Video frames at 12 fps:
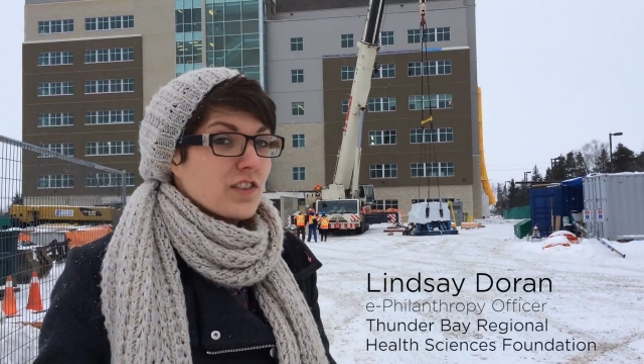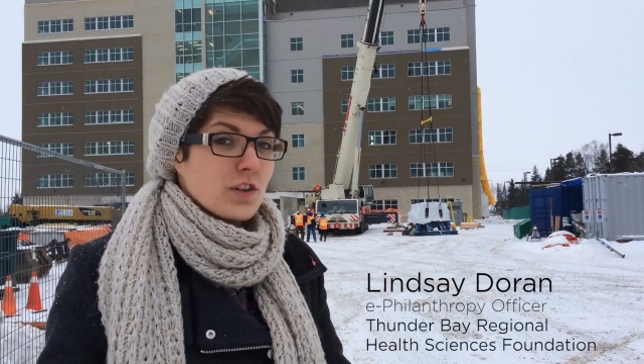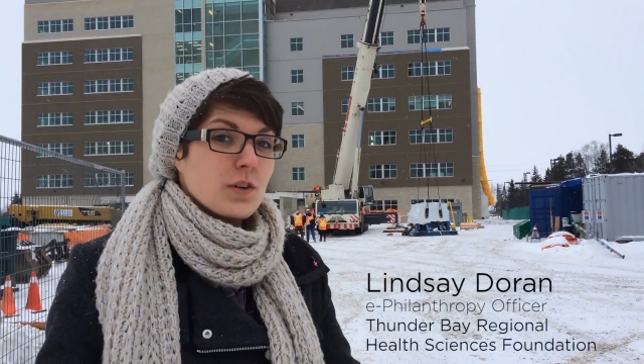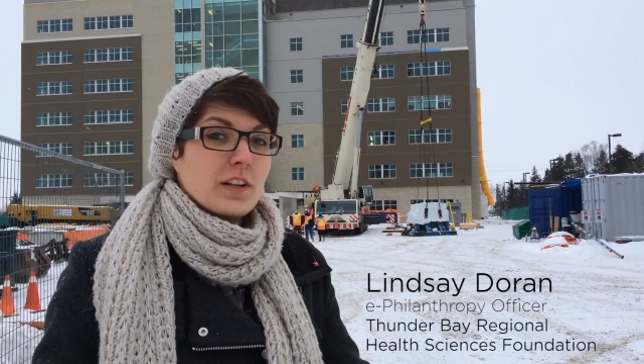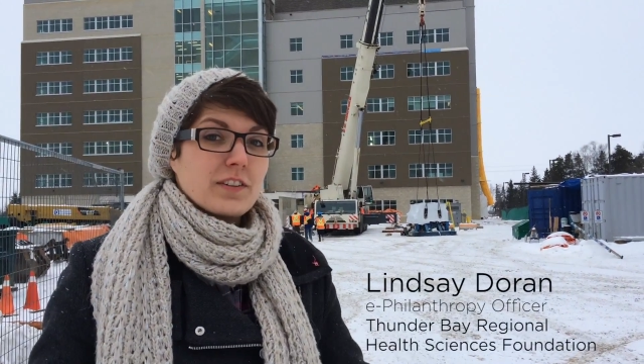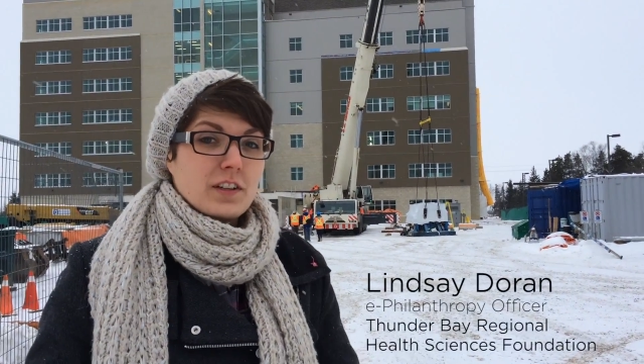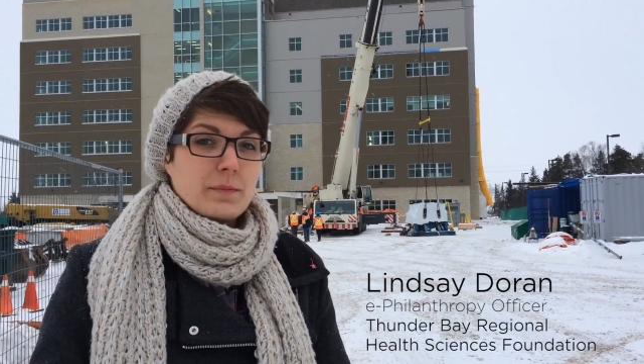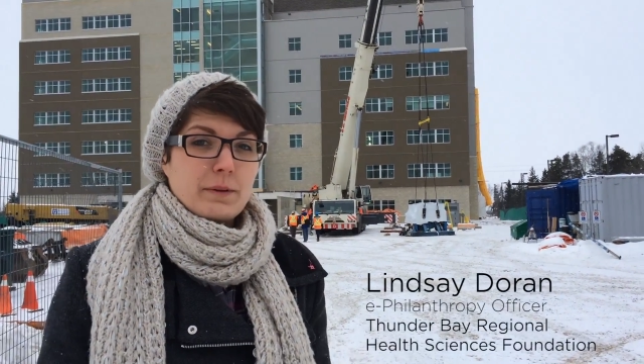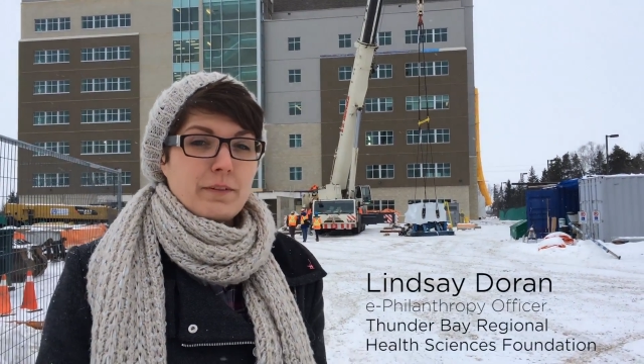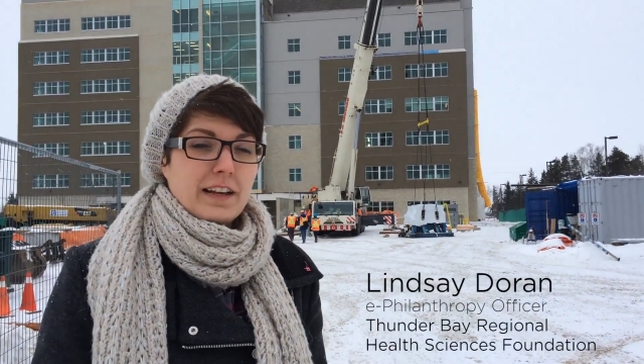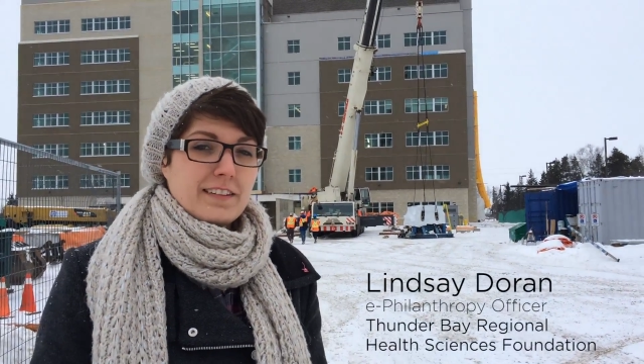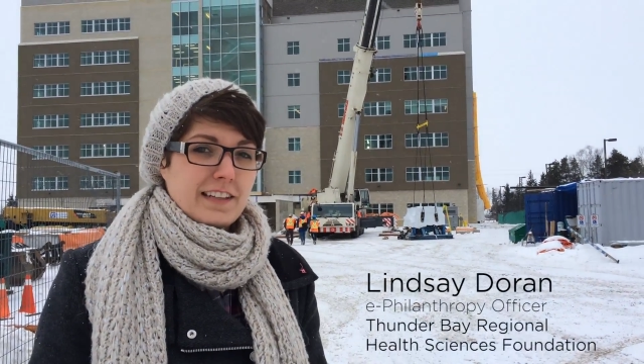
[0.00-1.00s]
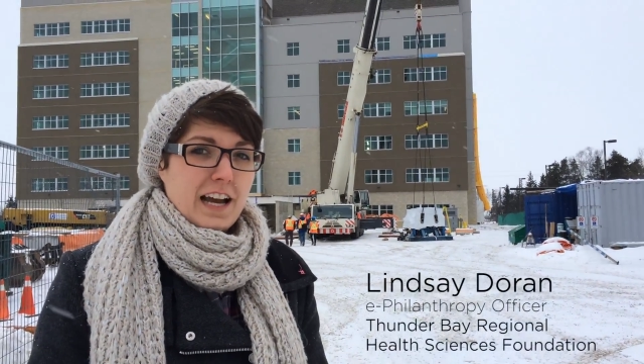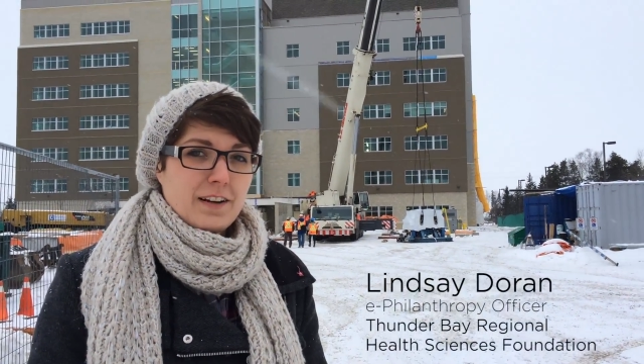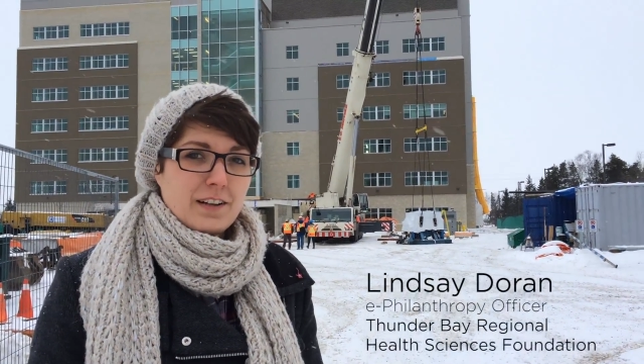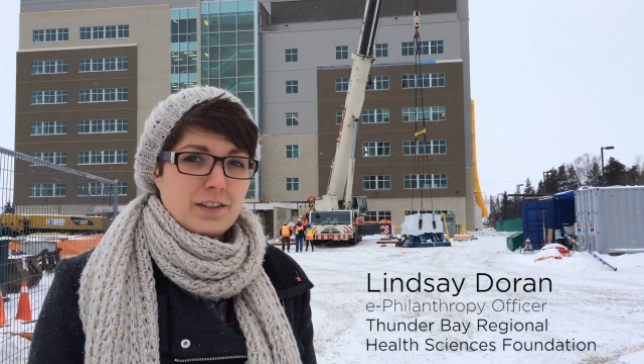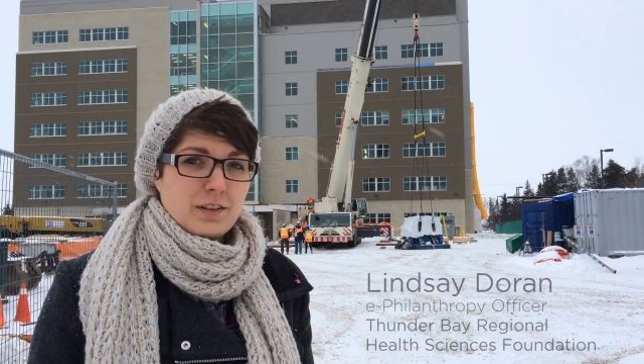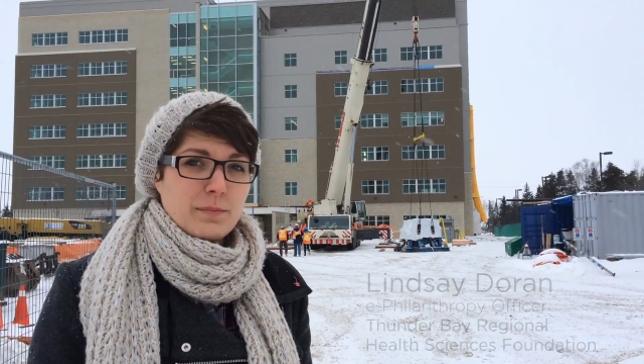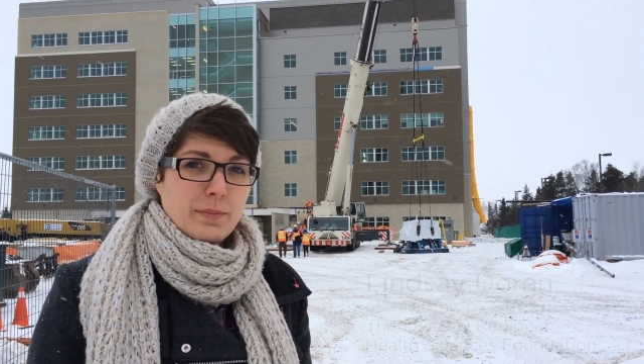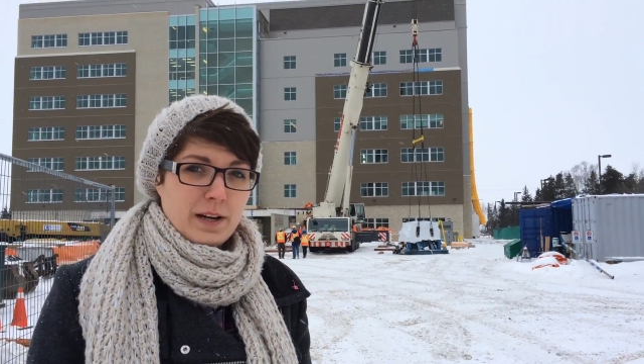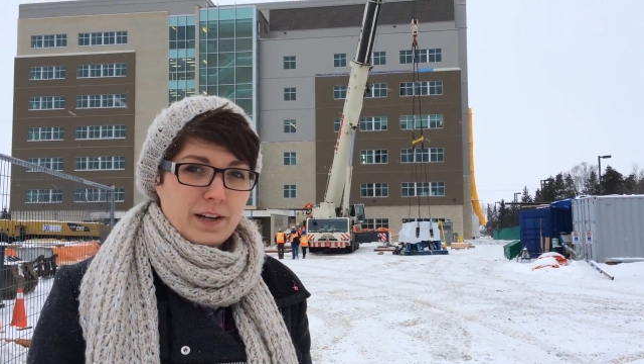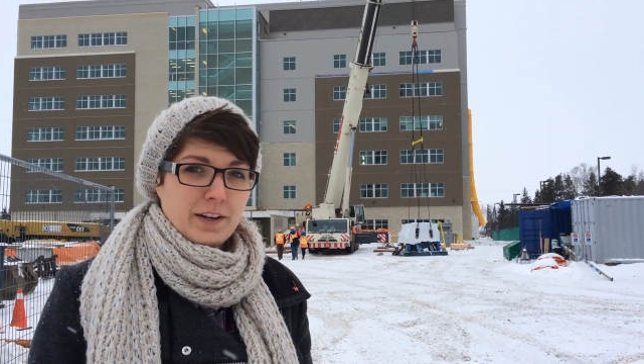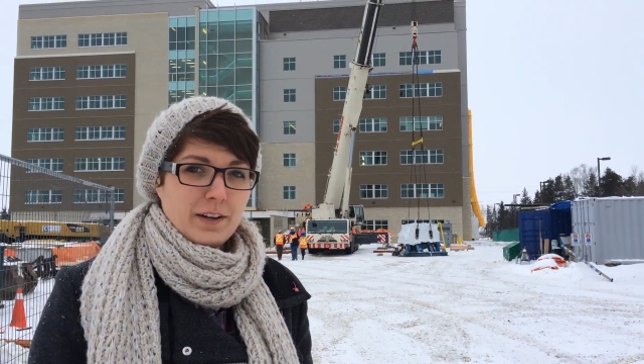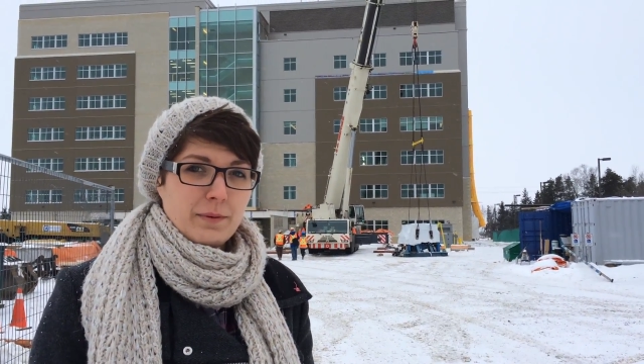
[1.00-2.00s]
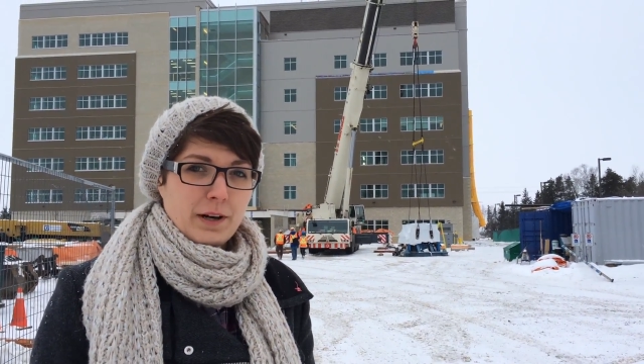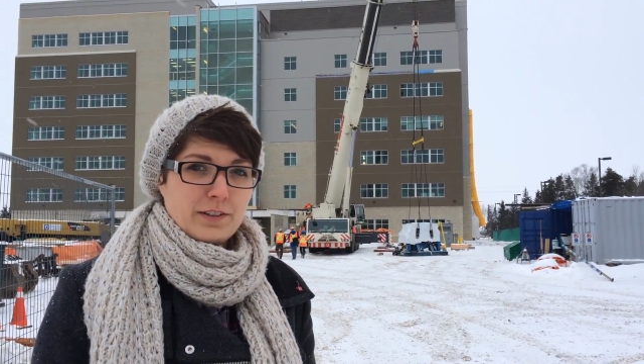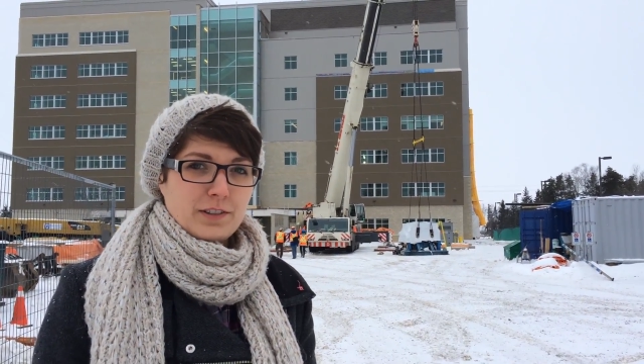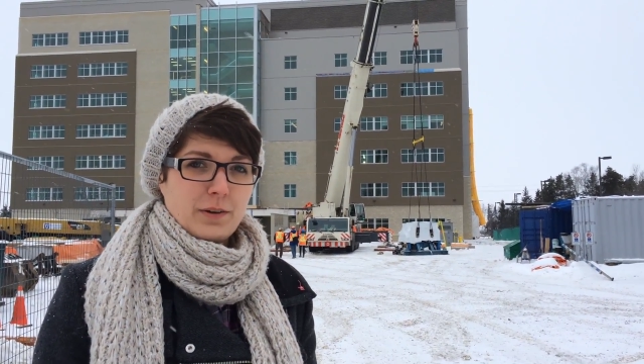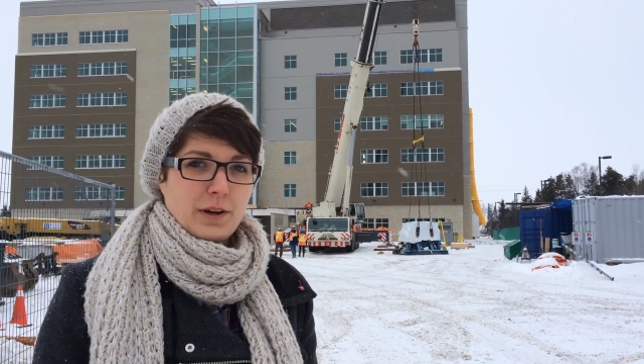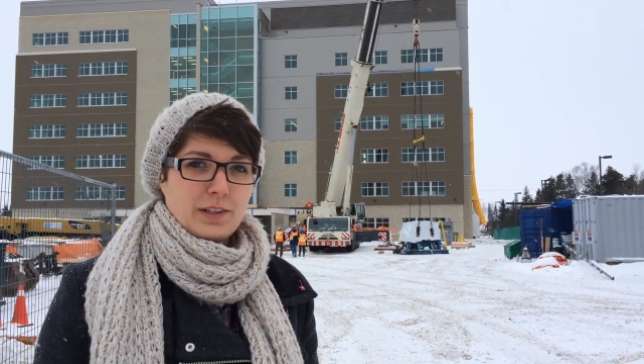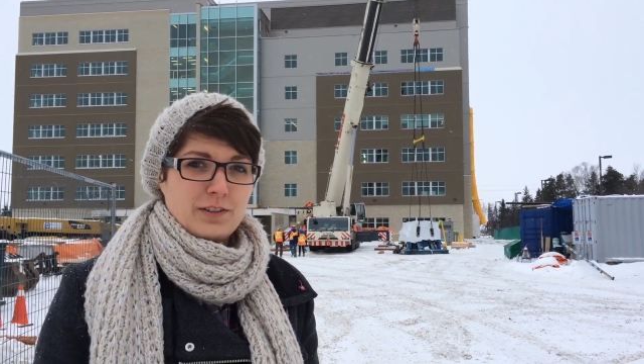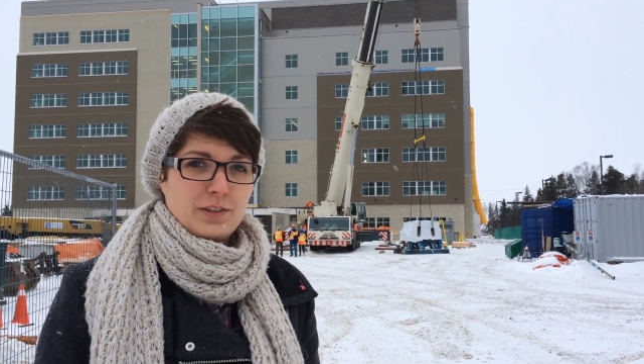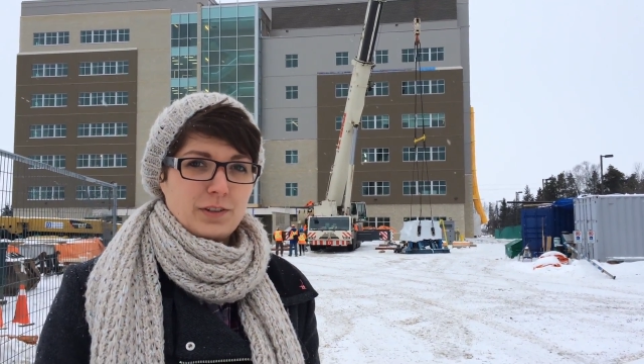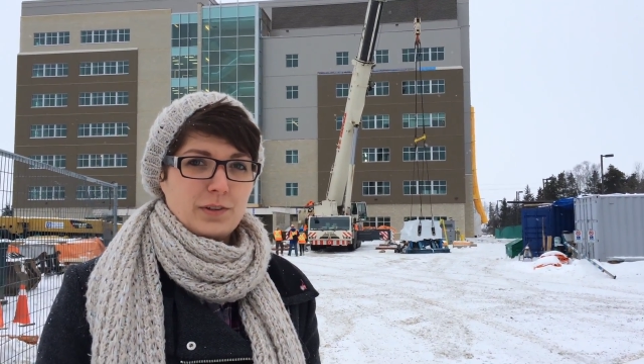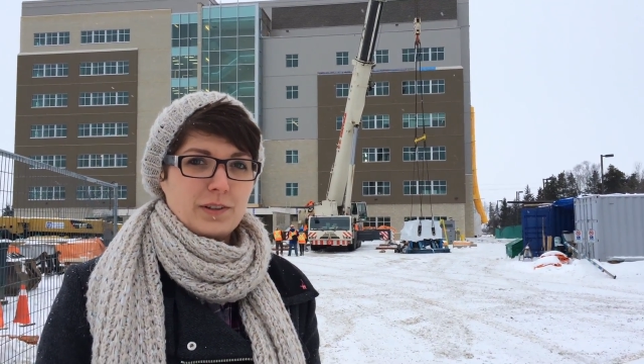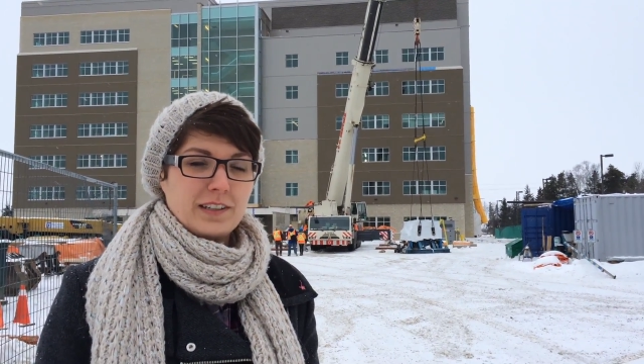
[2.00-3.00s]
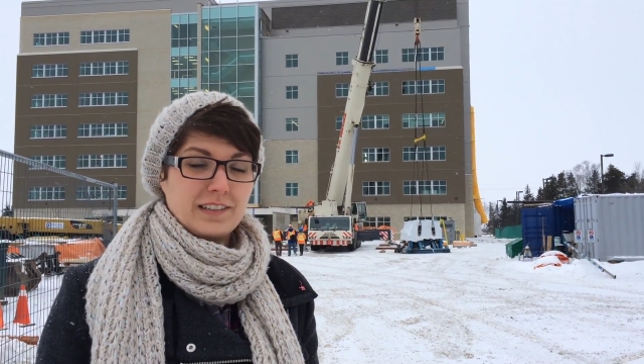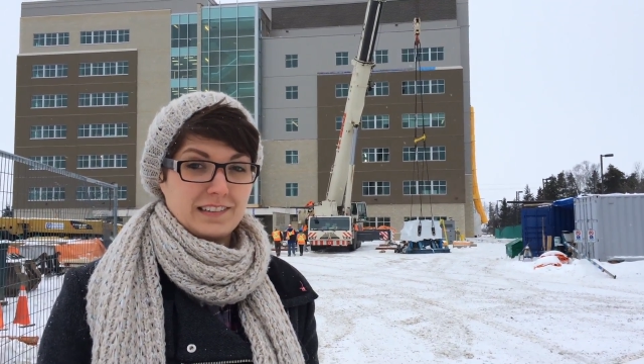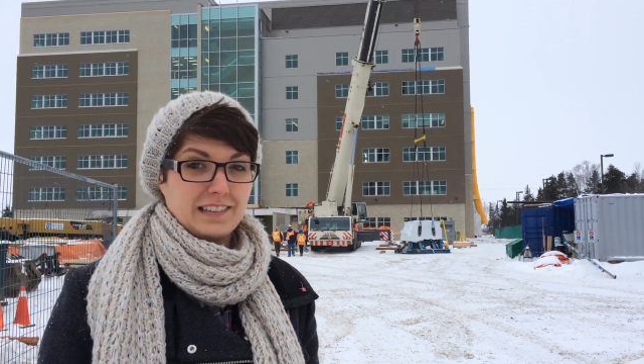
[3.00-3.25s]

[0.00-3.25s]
soon it's going to be raised down into the bunker where it's going to